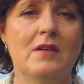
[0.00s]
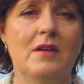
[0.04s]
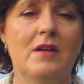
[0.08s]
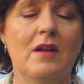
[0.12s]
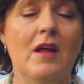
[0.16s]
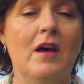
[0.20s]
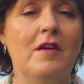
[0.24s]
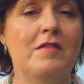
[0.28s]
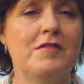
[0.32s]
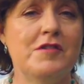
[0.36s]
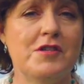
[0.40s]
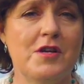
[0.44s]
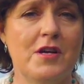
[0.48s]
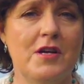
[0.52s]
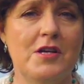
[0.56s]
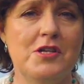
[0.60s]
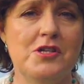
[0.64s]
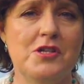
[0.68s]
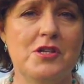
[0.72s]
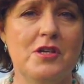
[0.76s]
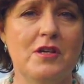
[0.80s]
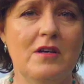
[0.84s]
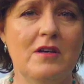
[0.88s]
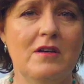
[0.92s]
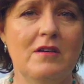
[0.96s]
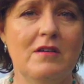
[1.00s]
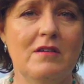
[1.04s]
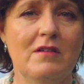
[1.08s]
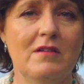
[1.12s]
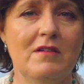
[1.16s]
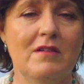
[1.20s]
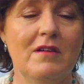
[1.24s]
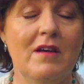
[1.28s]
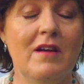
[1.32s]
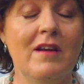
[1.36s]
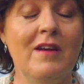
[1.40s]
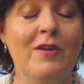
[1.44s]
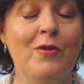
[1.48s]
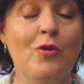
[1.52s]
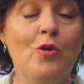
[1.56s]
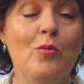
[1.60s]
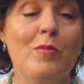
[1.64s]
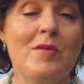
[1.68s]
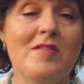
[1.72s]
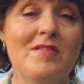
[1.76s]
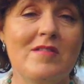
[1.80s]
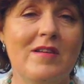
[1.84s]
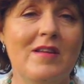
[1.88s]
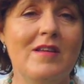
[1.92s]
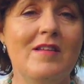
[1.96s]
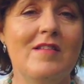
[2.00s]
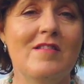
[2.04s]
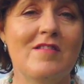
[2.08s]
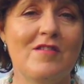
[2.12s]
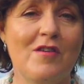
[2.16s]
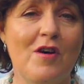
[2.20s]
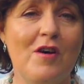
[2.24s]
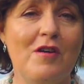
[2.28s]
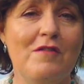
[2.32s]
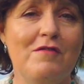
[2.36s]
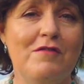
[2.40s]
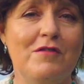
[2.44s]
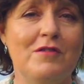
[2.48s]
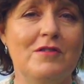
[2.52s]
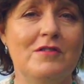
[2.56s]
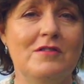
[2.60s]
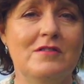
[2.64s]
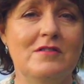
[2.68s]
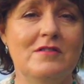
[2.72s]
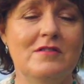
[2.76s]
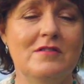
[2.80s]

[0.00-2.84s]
life-changing, and enormously insightful.